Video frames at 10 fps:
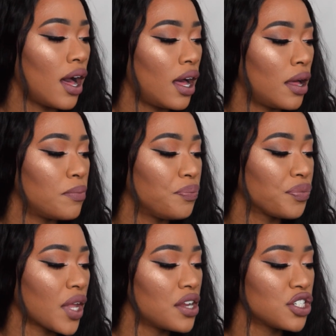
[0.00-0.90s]
um
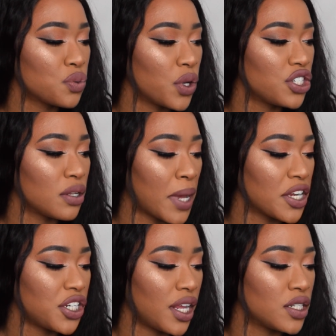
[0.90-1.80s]
i just wish the
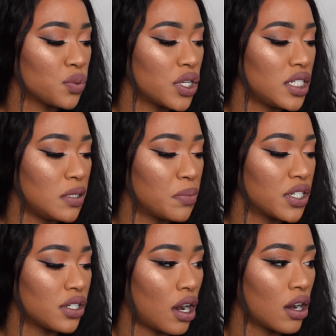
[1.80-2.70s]
matte shades were deeper
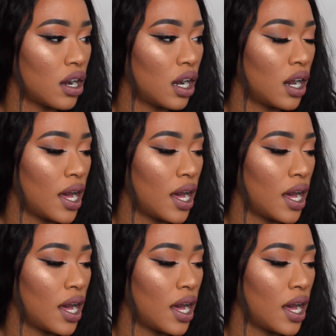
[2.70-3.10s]
darker